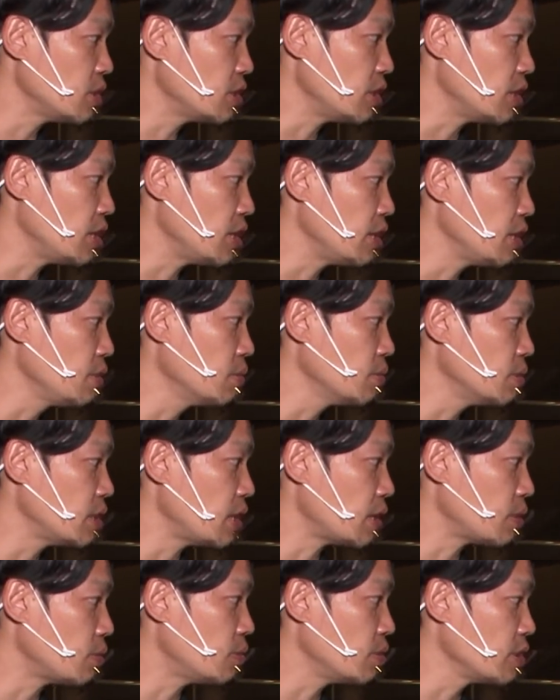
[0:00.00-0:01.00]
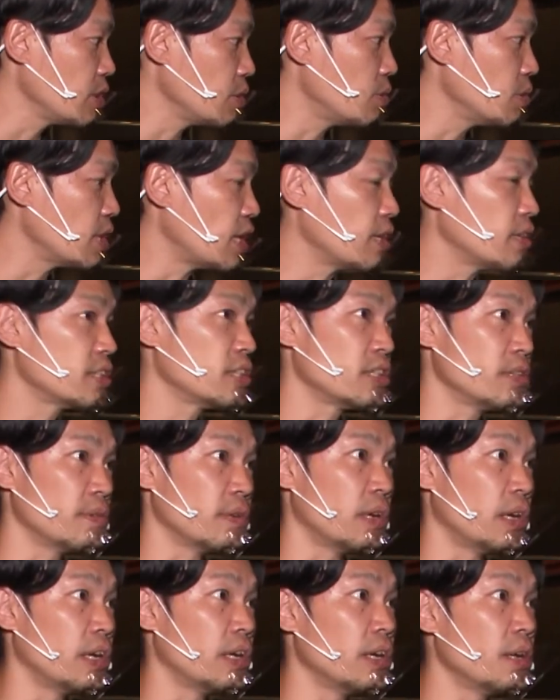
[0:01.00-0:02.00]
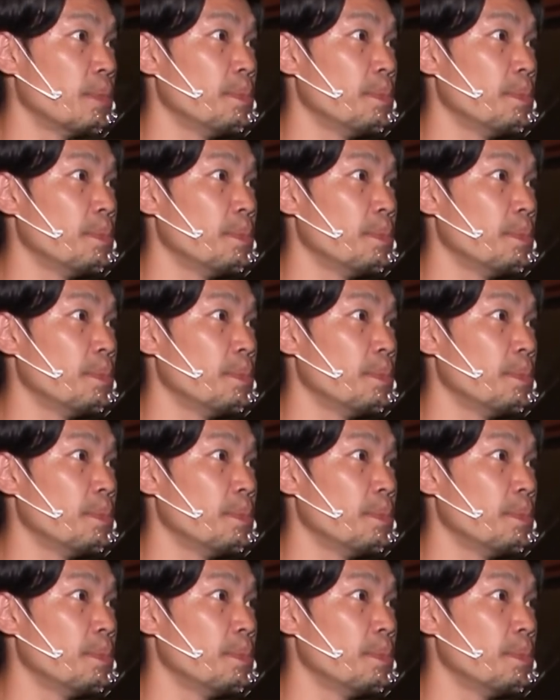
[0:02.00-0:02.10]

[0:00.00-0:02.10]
But they were made by master